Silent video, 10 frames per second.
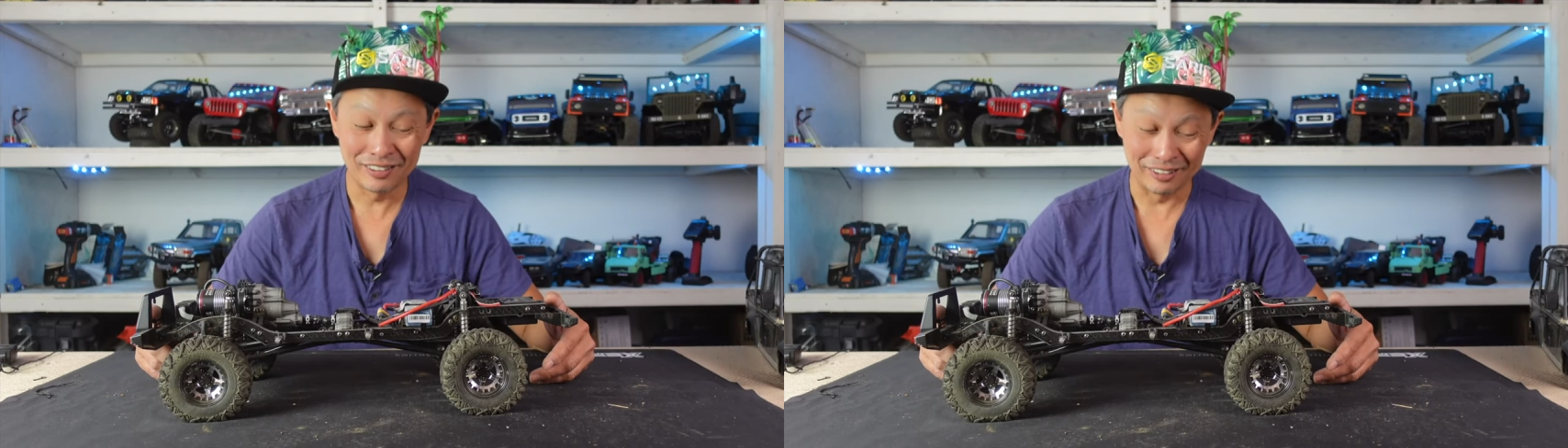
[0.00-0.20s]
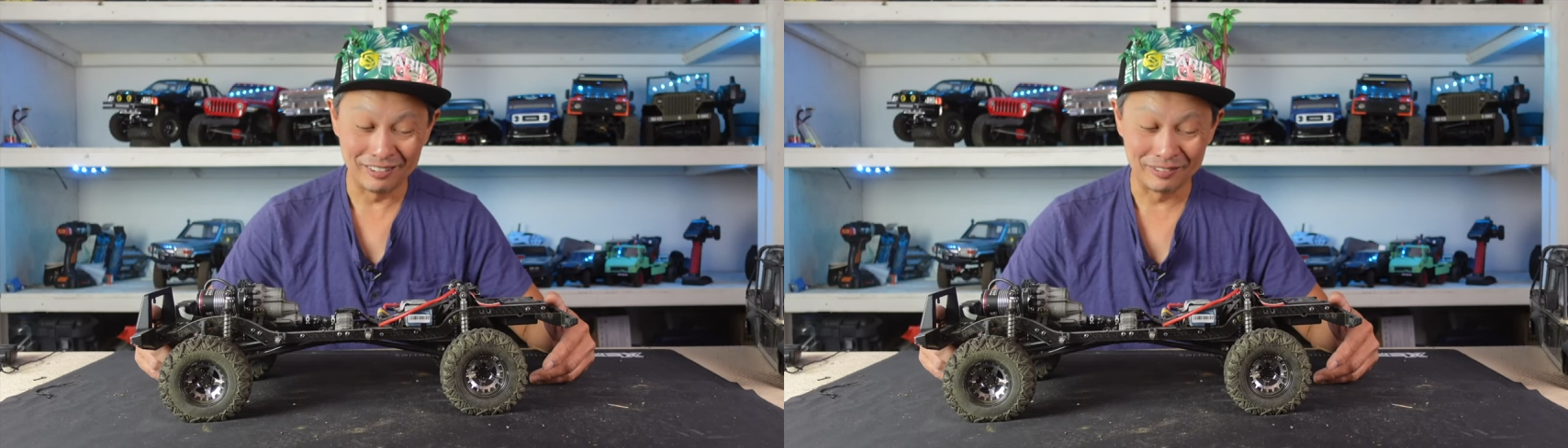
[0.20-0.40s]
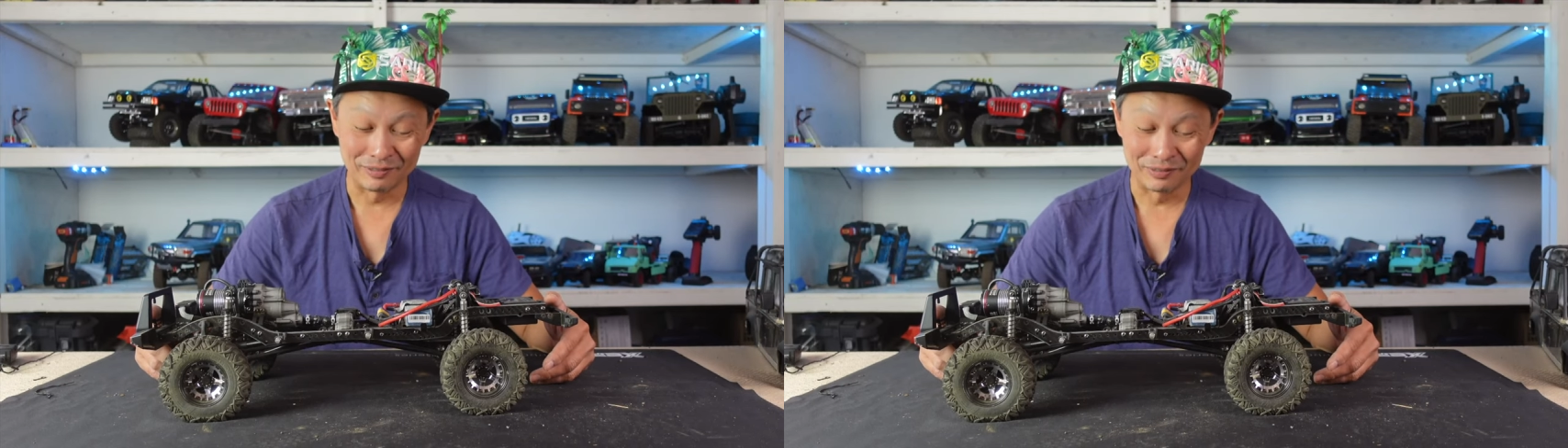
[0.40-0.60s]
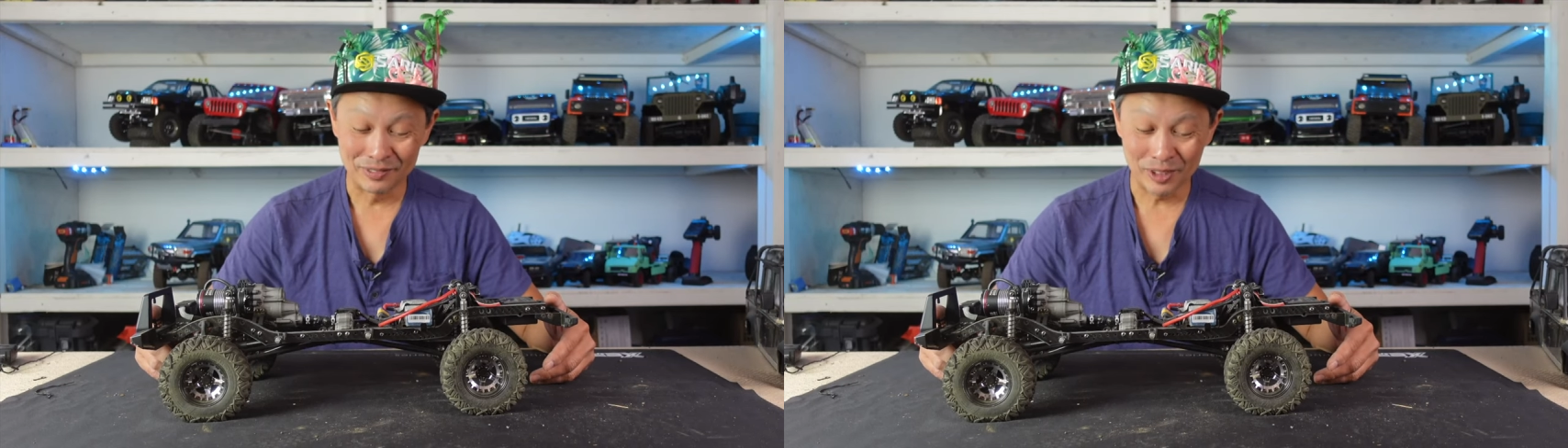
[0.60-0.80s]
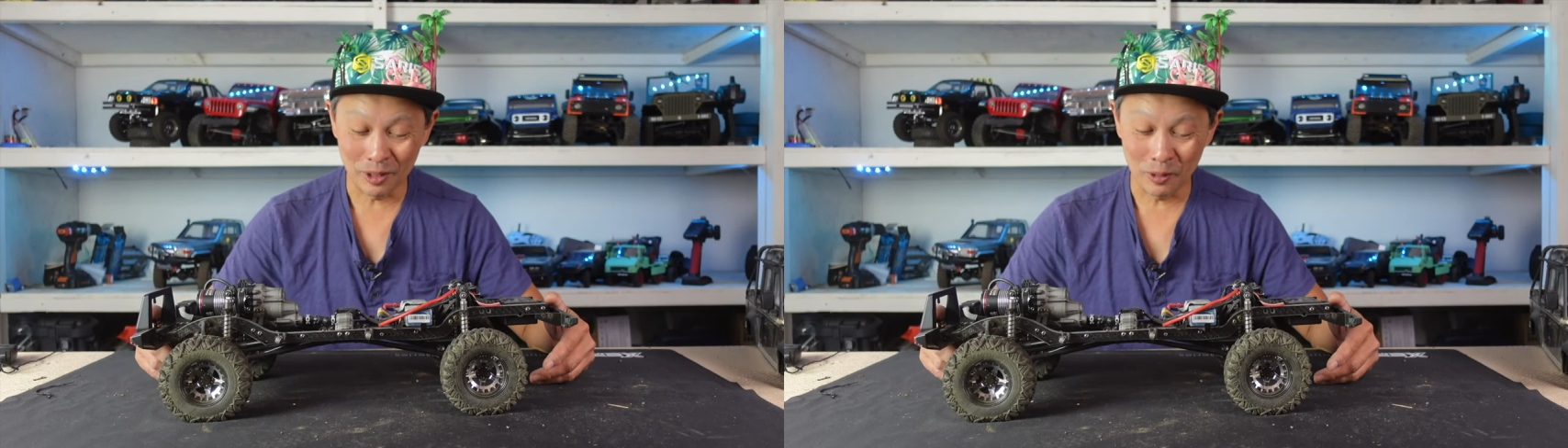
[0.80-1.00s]
good.
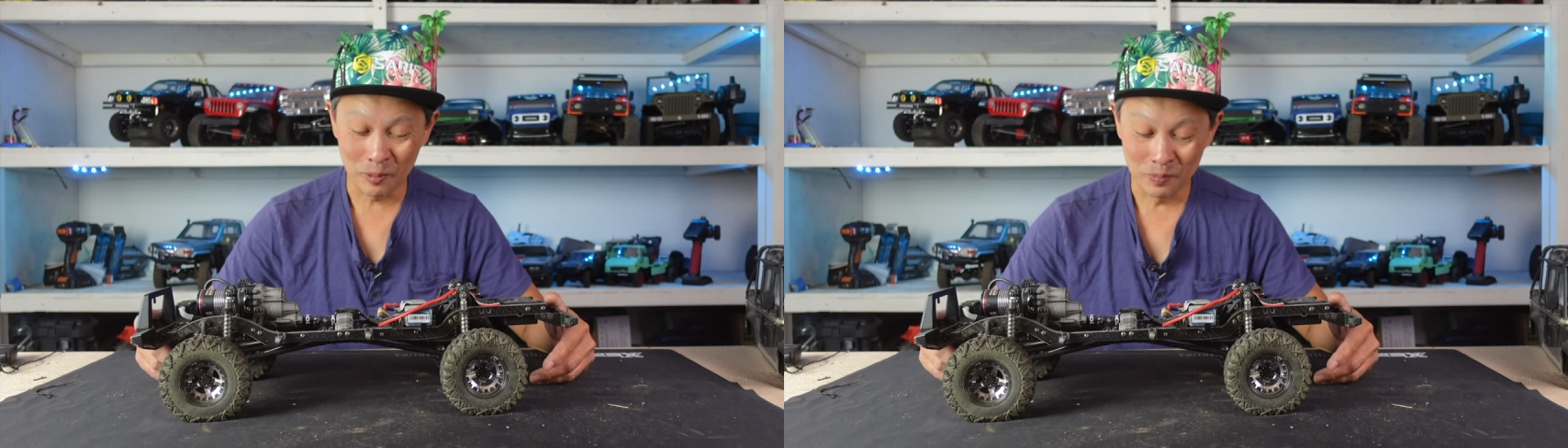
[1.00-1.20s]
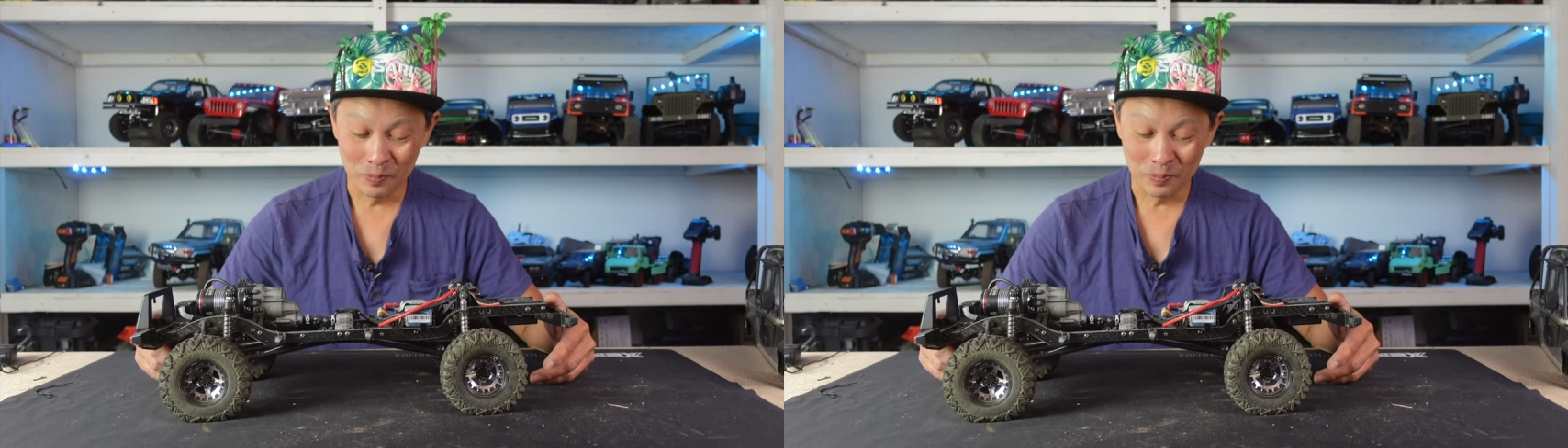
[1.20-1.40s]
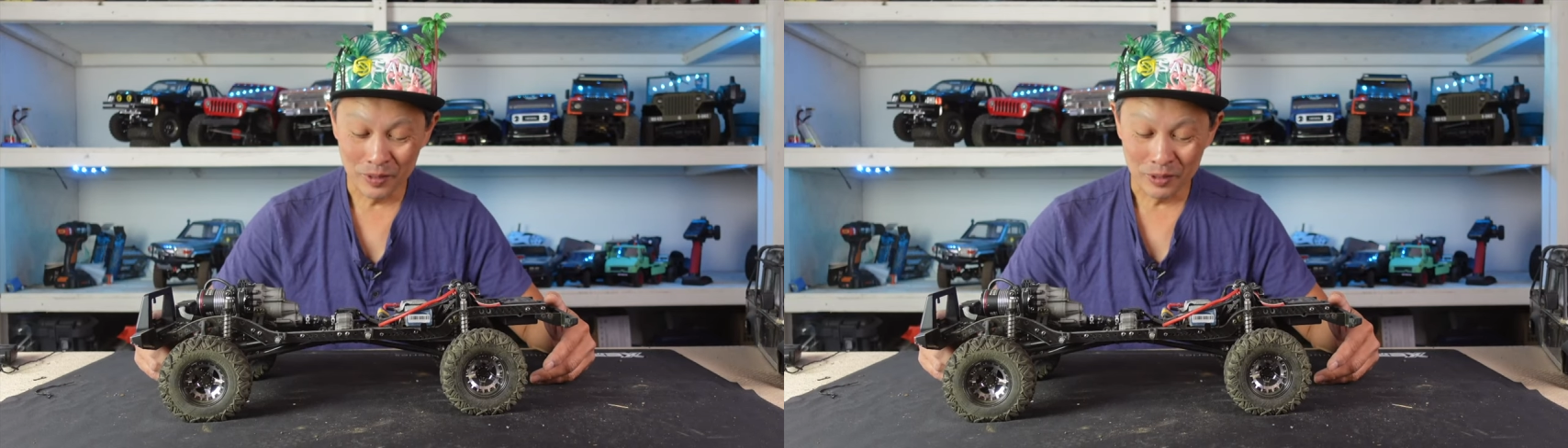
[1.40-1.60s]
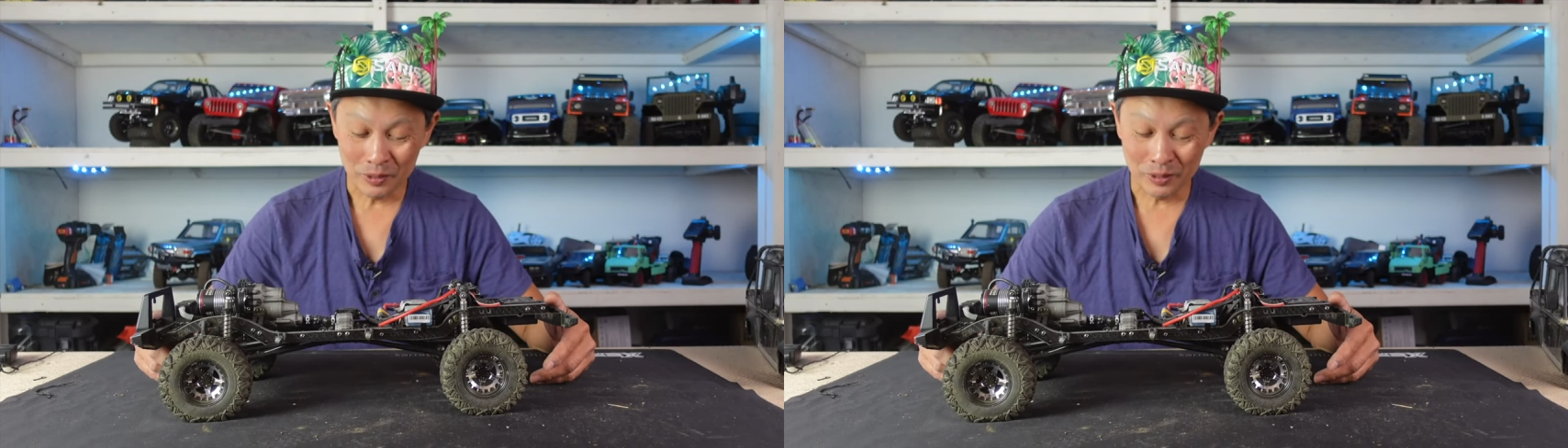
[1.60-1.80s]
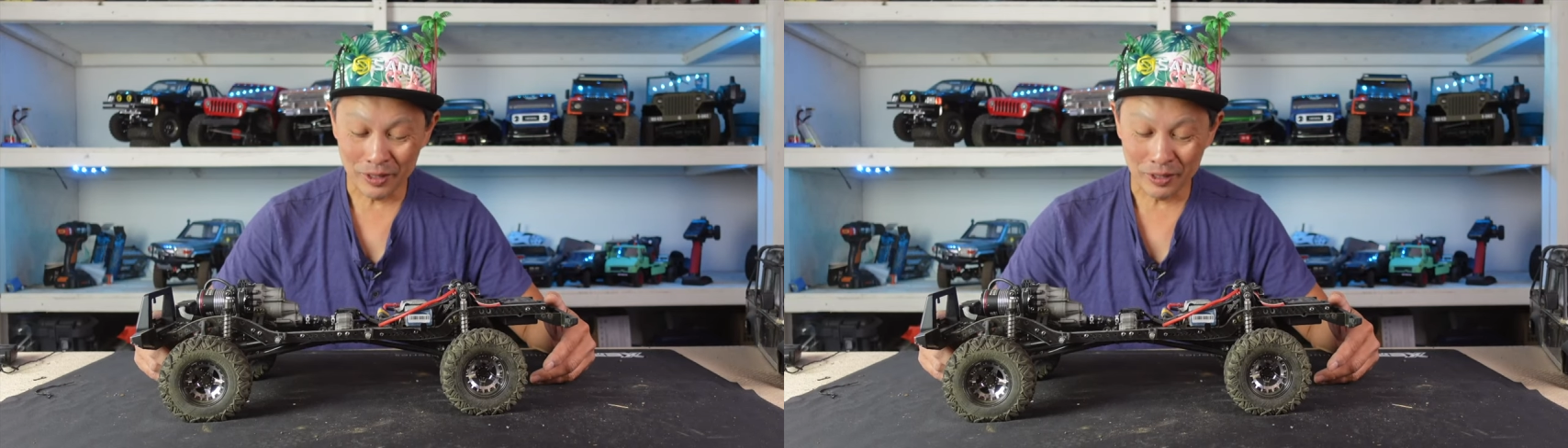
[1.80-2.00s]
So, so there